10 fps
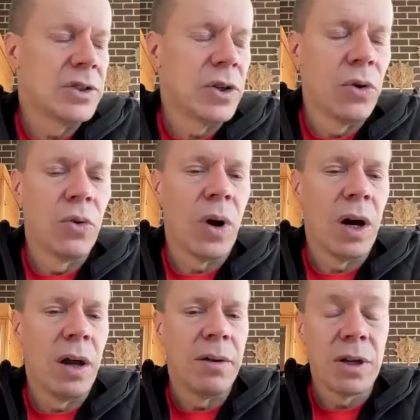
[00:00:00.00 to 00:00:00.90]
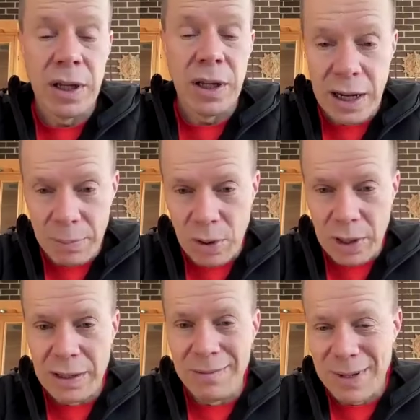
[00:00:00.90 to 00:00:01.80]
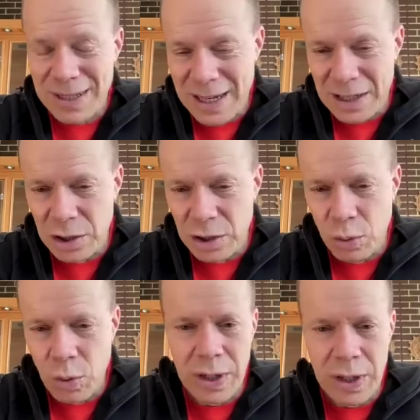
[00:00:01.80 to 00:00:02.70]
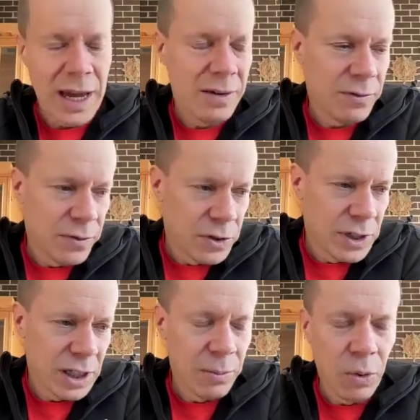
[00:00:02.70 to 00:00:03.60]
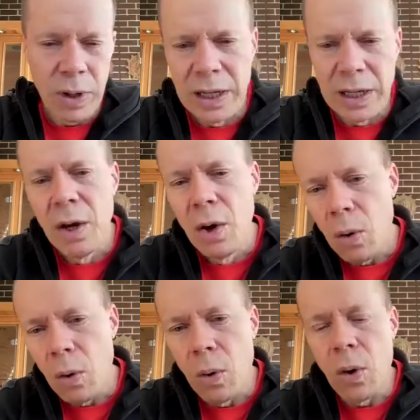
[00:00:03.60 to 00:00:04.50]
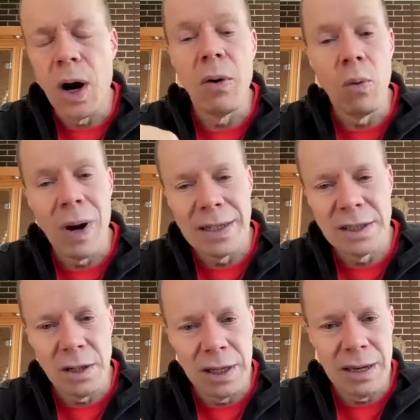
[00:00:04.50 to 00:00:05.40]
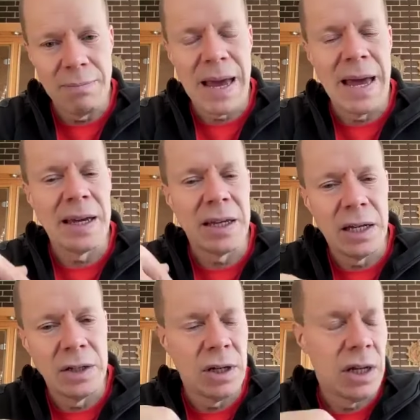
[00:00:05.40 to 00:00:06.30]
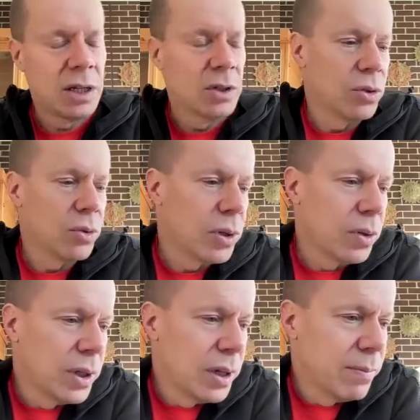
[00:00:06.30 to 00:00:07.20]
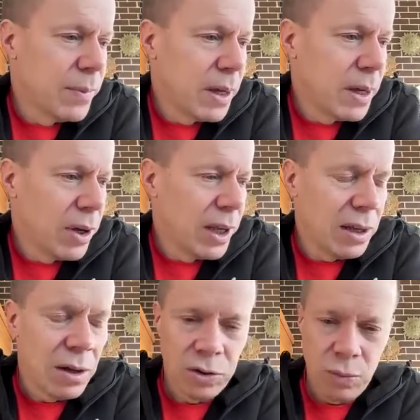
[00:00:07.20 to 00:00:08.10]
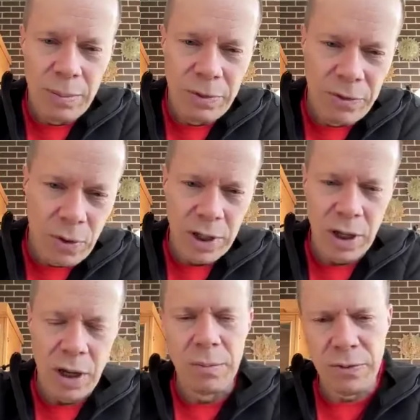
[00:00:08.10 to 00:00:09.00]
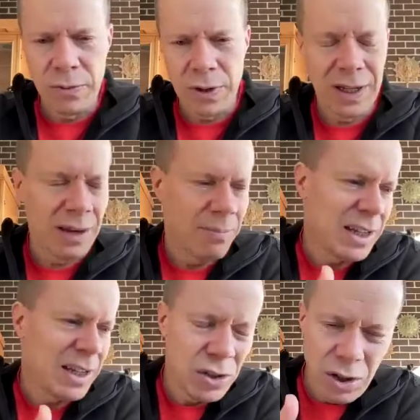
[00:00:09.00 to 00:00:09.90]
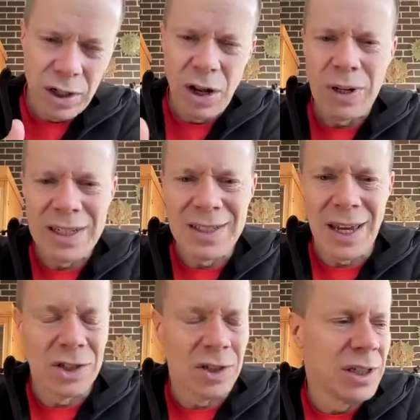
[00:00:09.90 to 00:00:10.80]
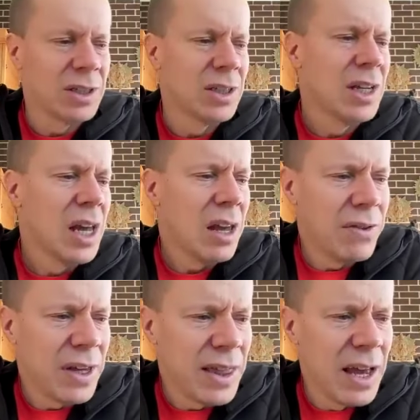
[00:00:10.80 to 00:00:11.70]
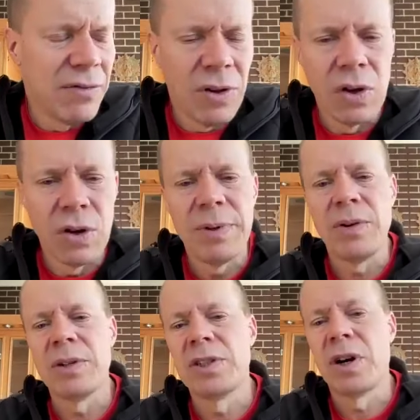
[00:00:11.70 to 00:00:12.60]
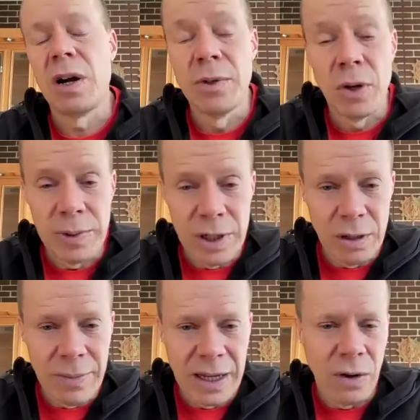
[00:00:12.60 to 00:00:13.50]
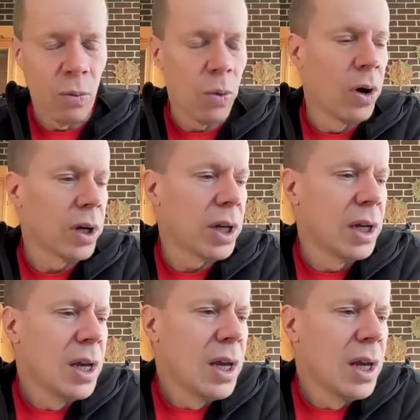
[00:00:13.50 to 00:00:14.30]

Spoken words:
So I could get up early and potentially do a workout first thing in the morning, or I will wait till I get back and do it on I'll do one before I go and before I get back. So you've got to know what your schedule is. If you're there for a longer period of time, normally you can make it work.